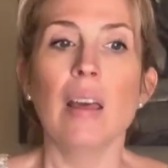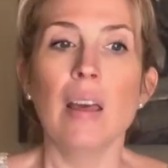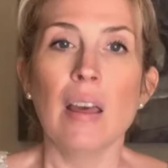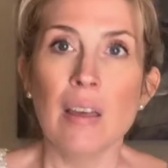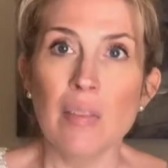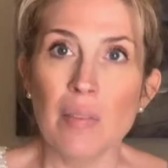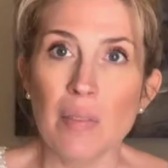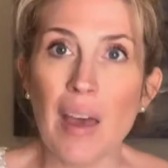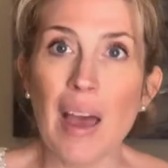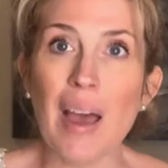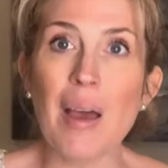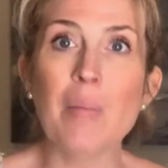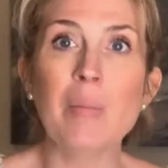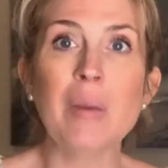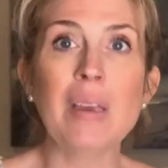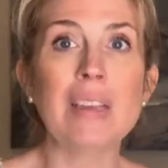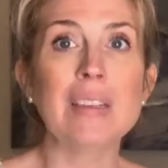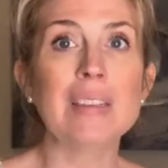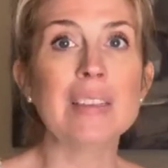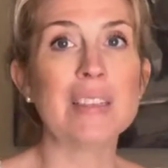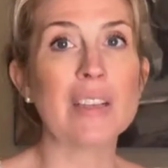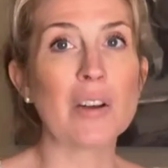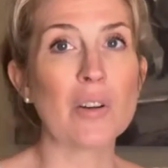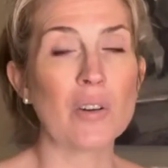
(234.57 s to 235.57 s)
And that
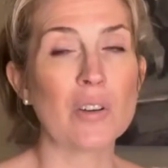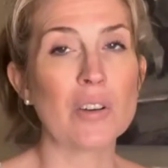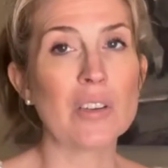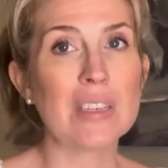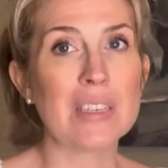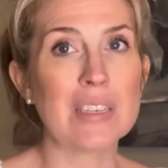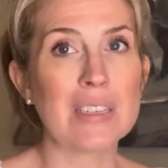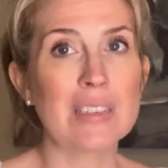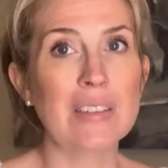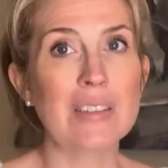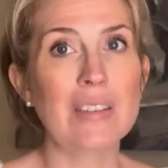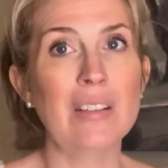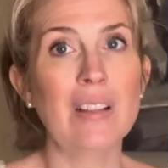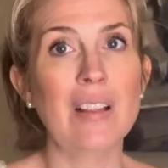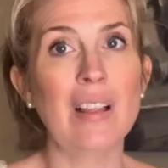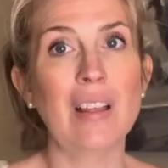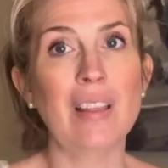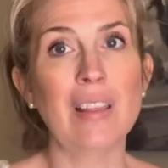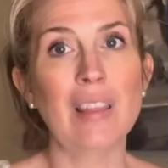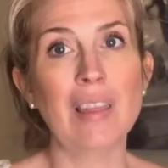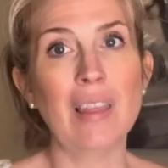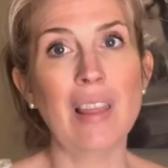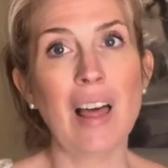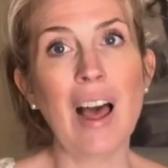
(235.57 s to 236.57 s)
means there are
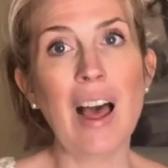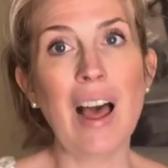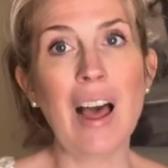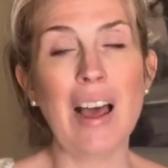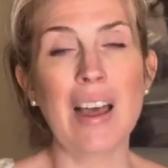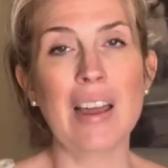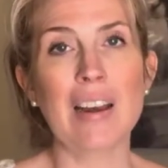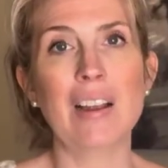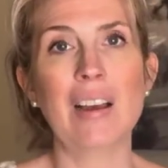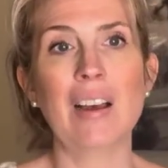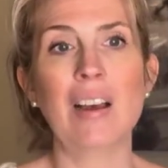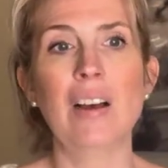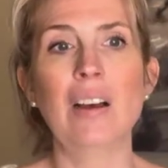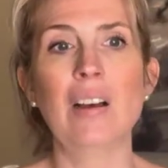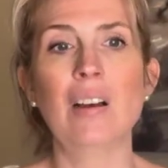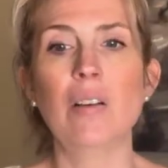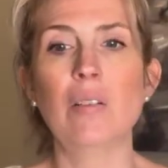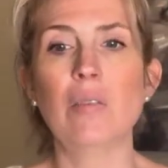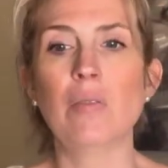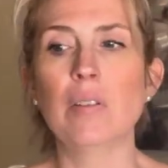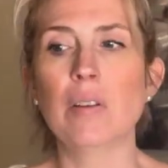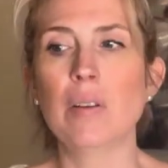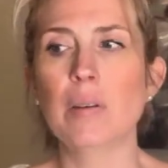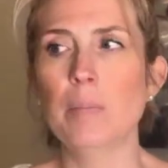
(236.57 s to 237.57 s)
still a lot
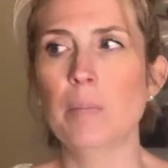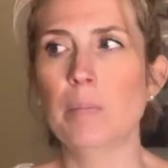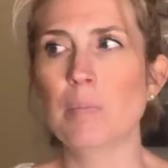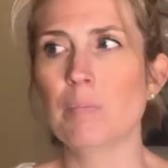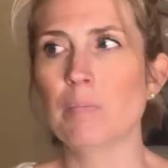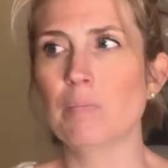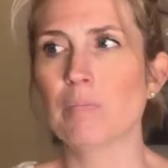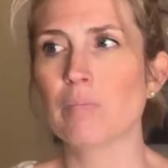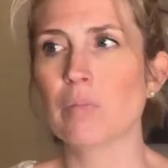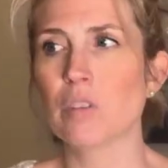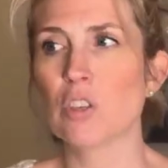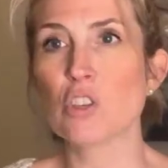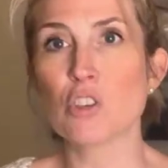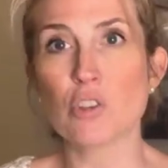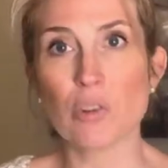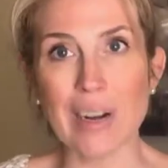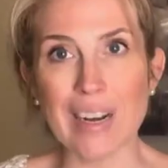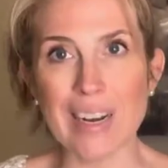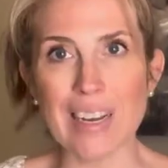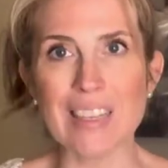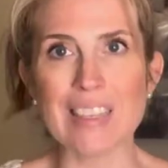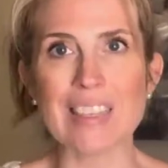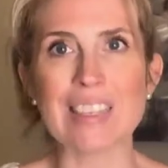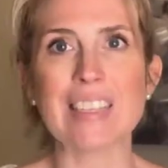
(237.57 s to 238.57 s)
of
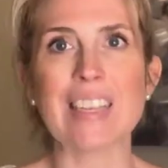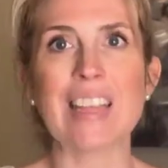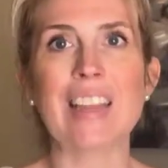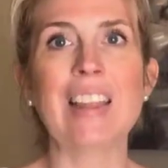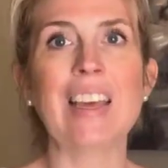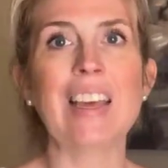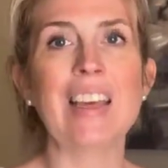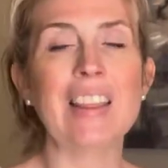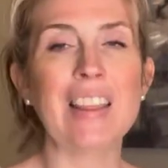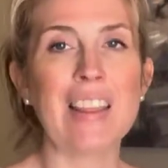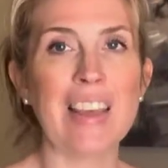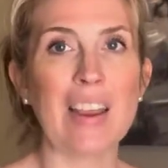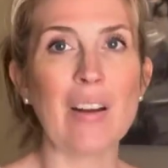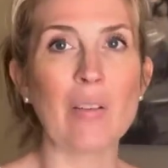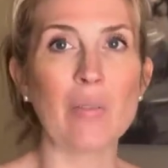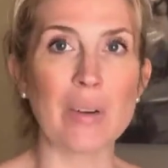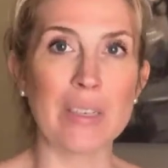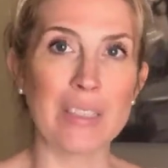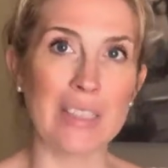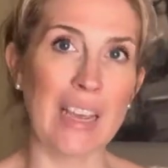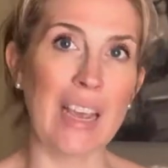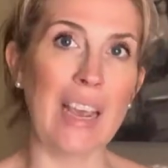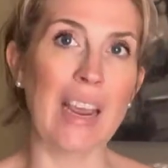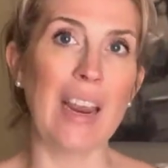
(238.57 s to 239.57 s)
traits that they
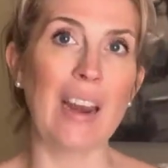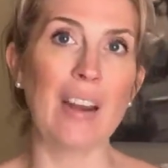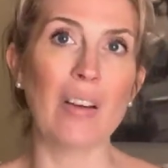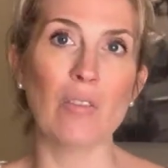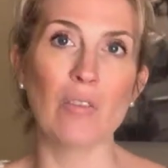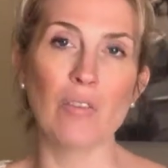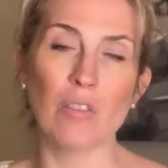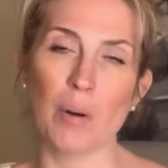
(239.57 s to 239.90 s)
retain